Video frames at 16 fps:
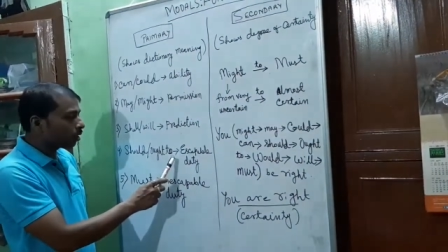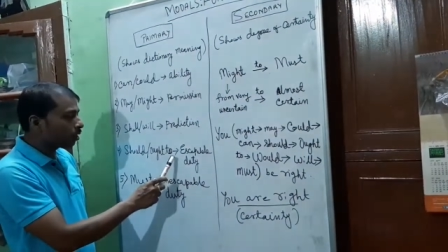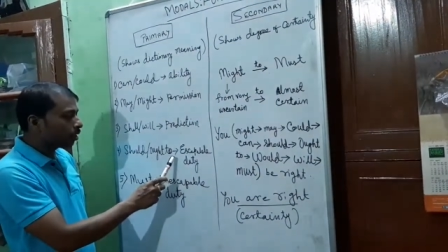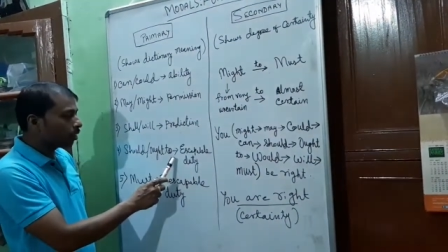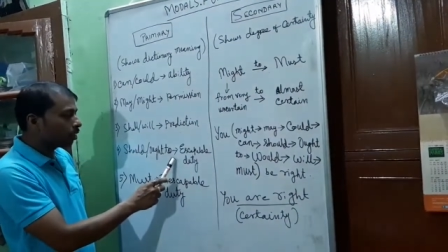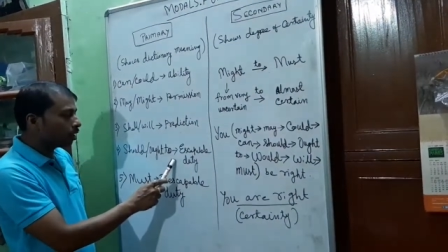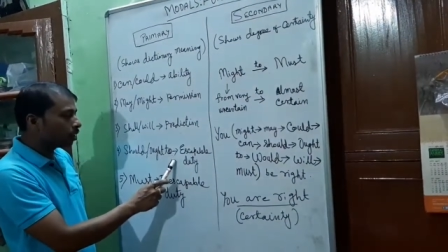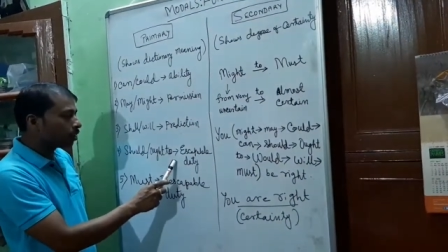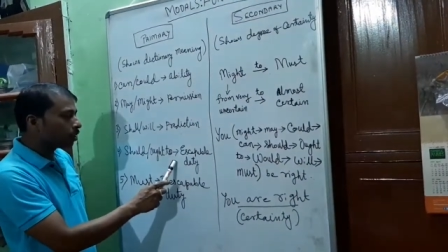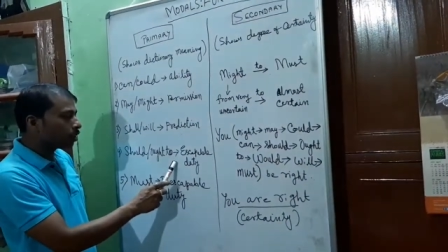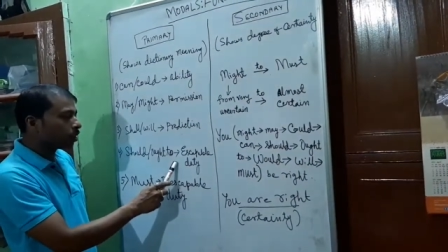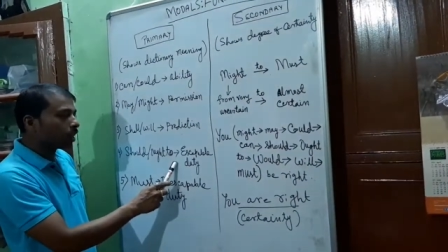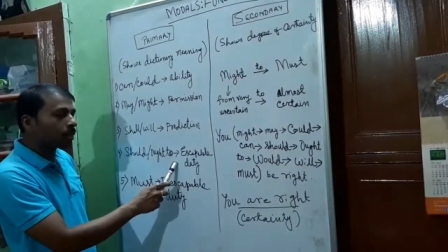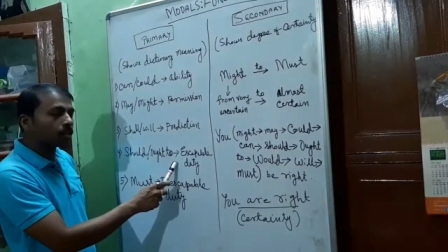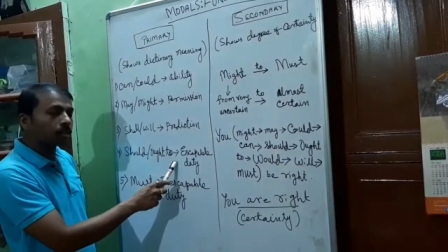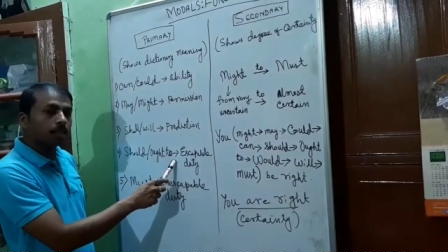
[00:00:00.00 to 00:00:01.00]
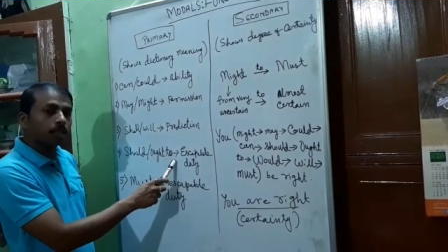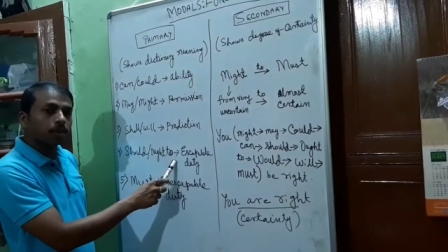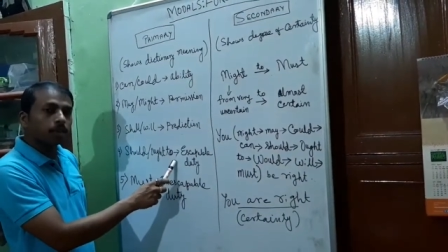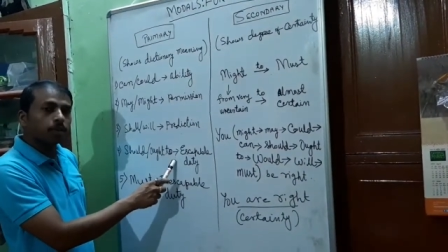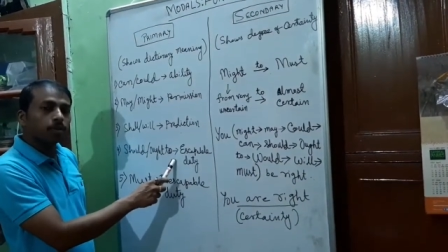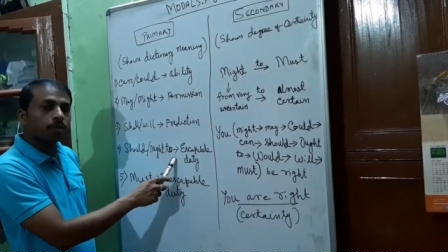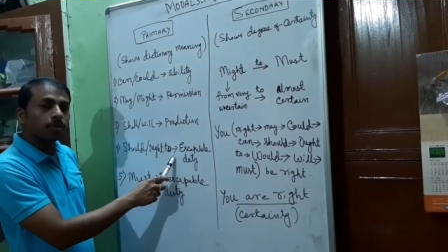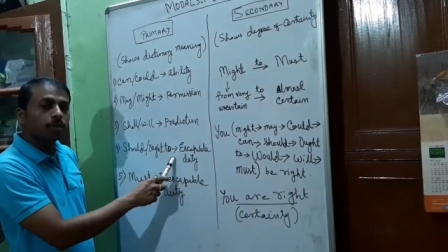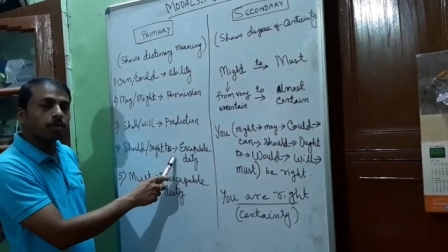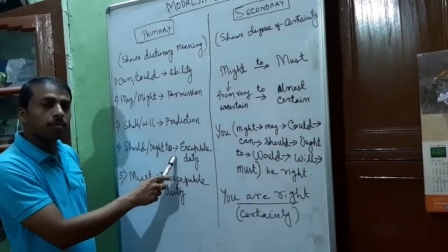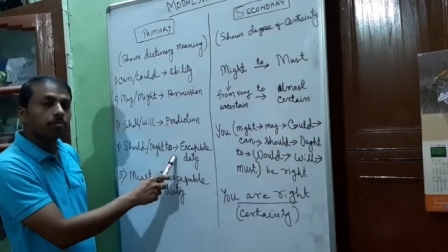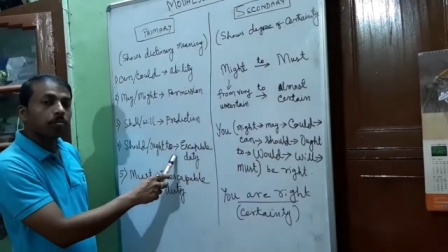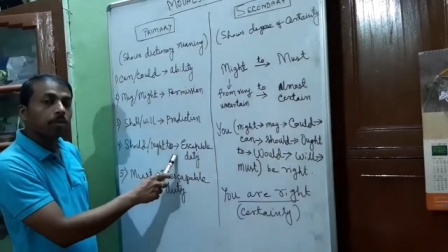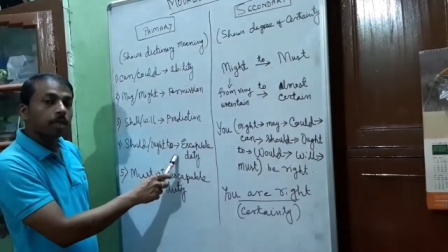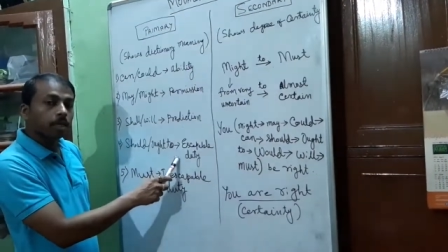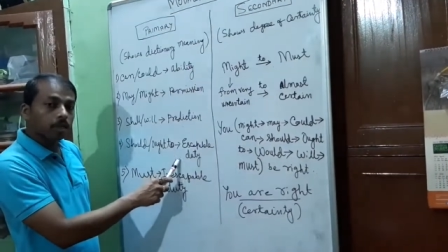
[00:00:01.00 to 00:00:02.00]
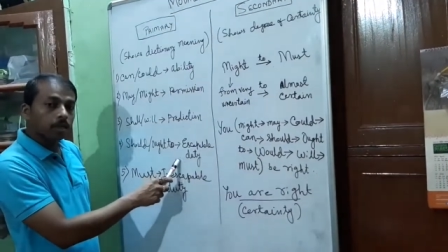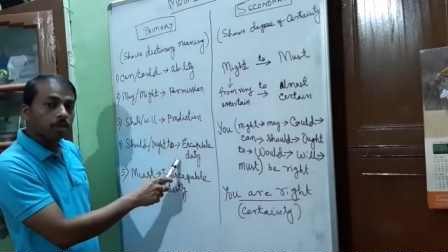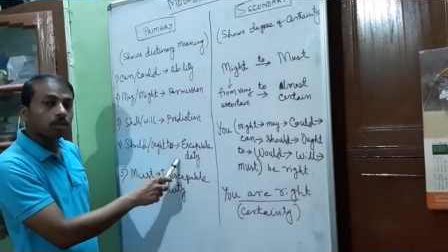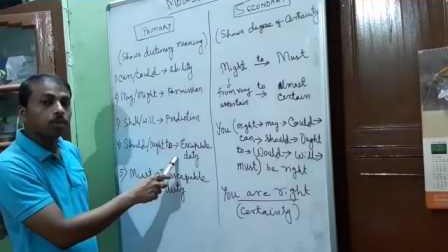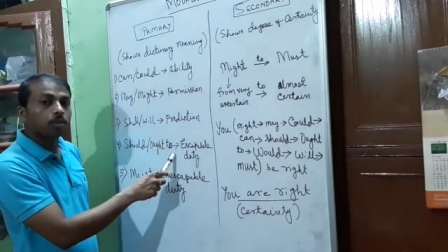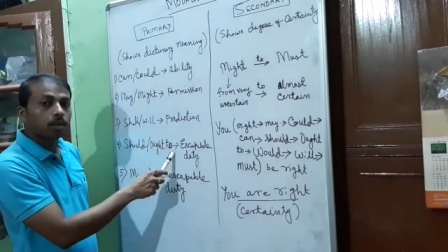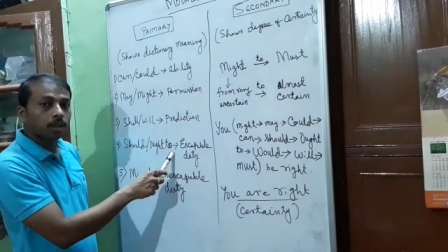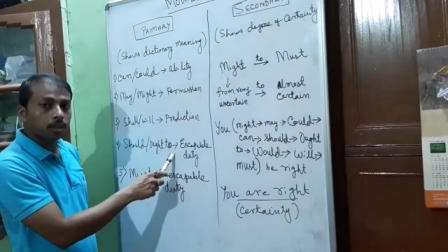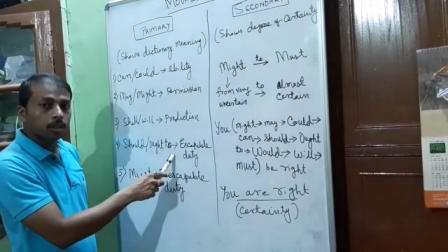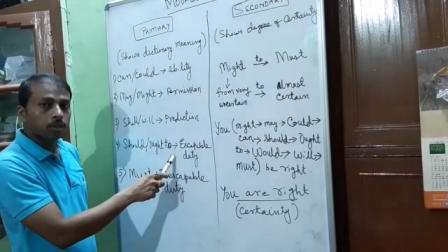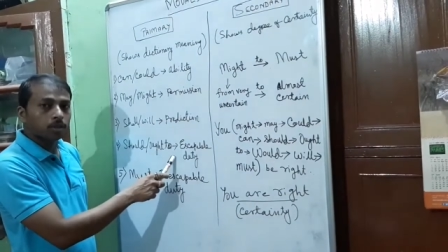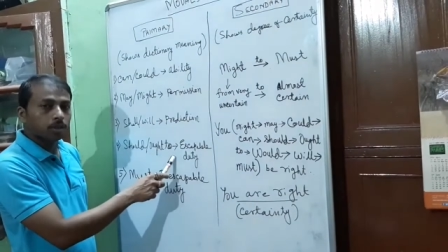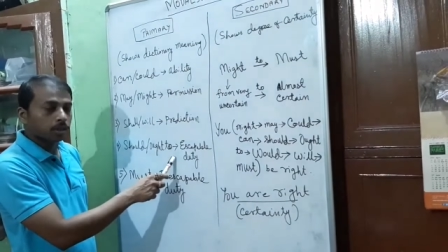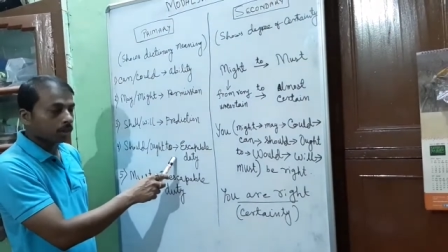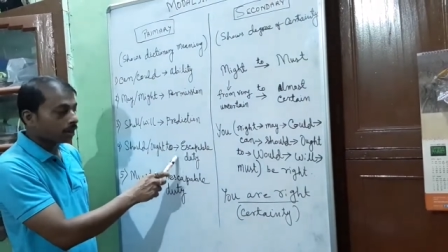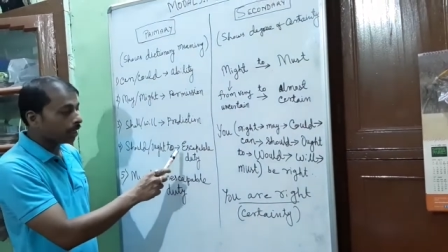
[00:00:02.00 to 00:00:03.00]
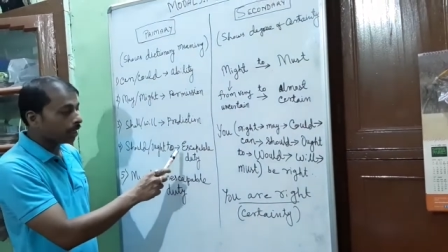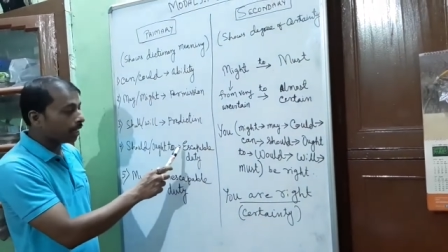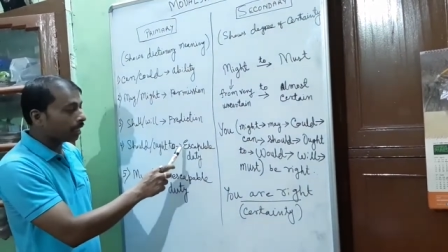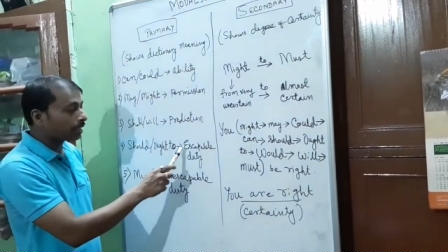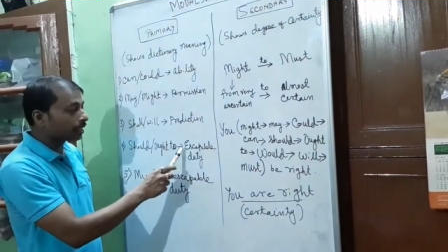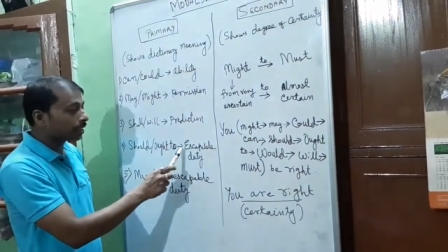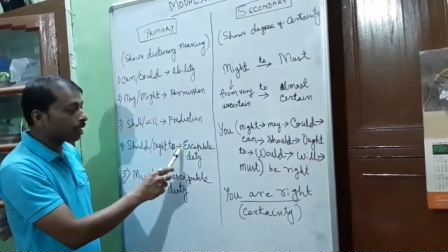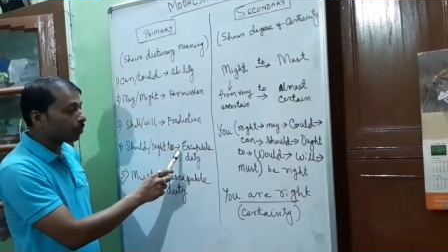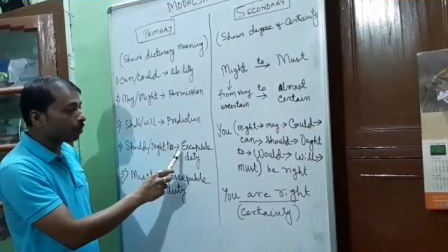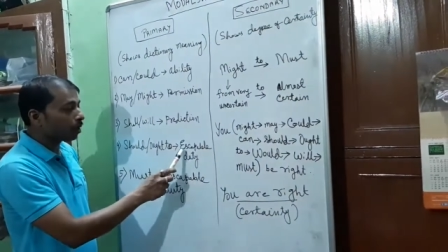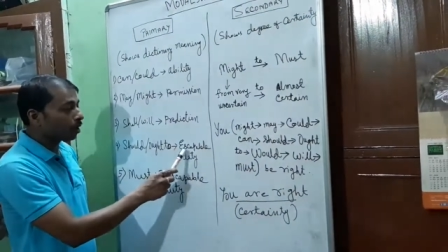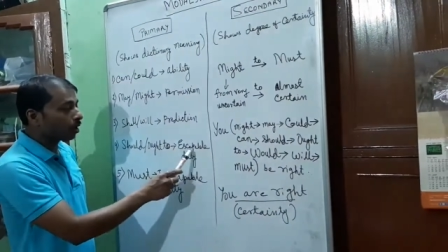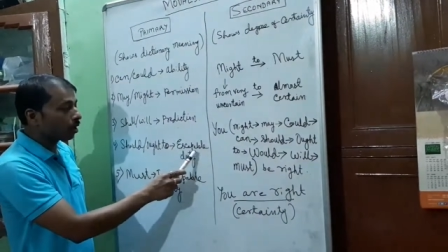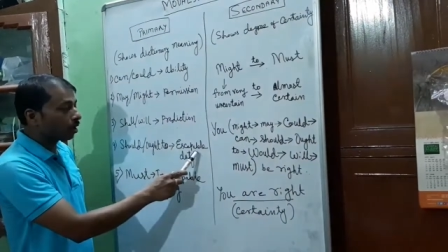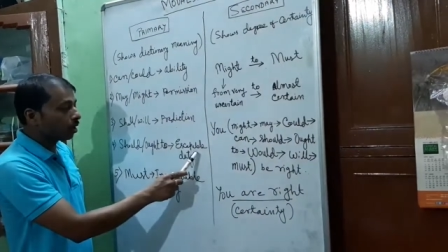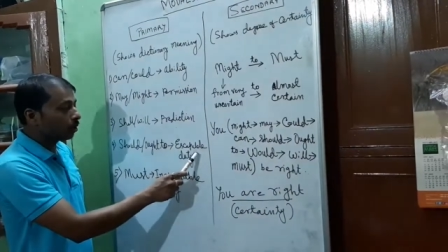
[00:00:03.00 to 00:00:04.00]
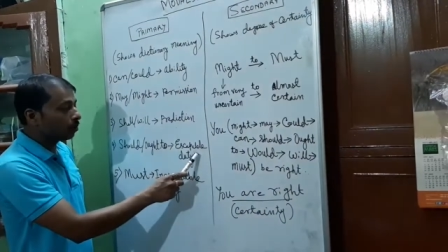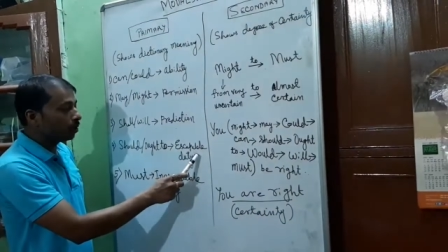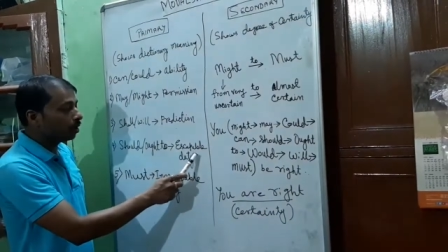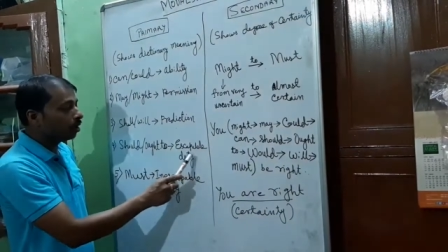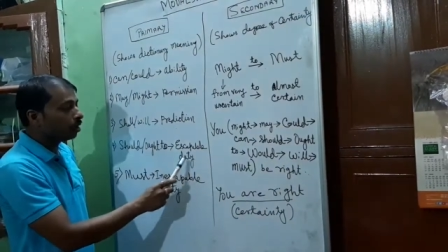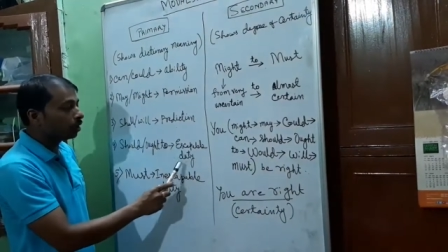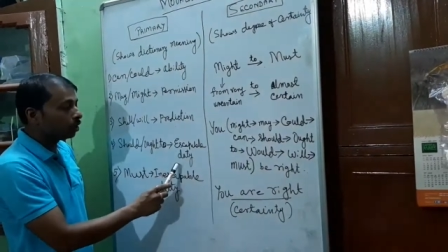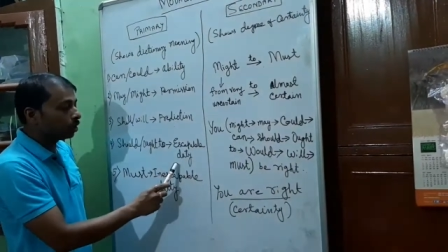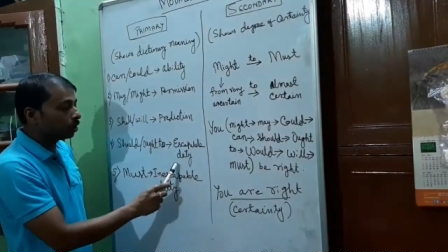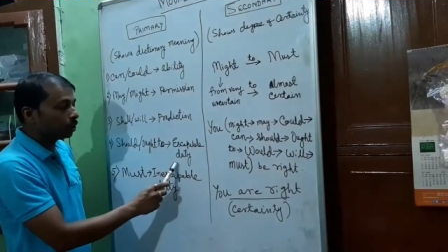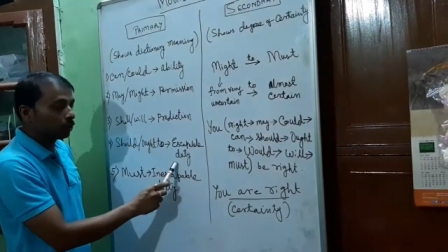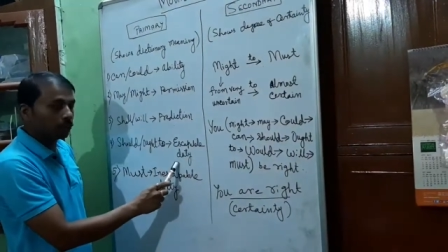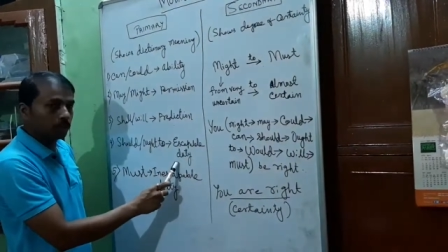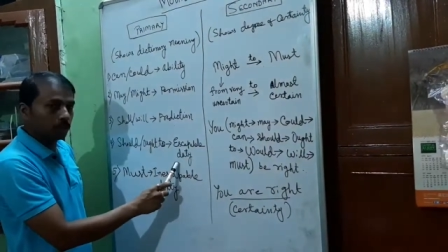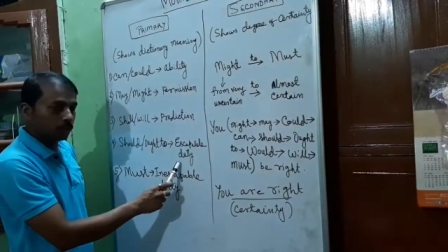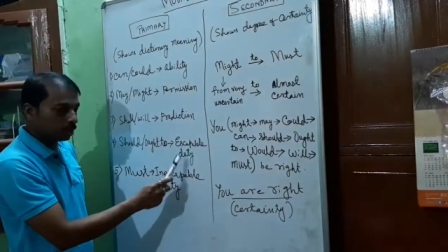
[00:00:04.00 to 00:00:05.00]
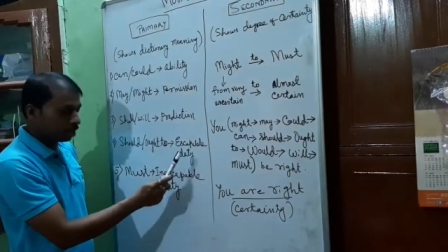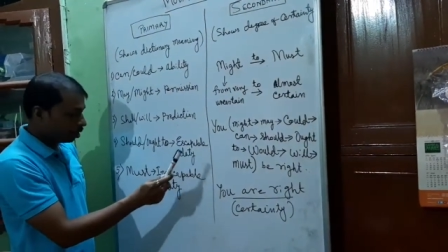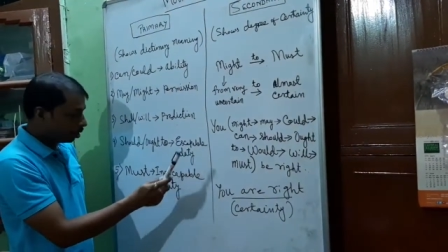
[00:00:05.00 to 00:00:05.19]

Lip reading: there is chance that you may not do the duty. Escapable duty.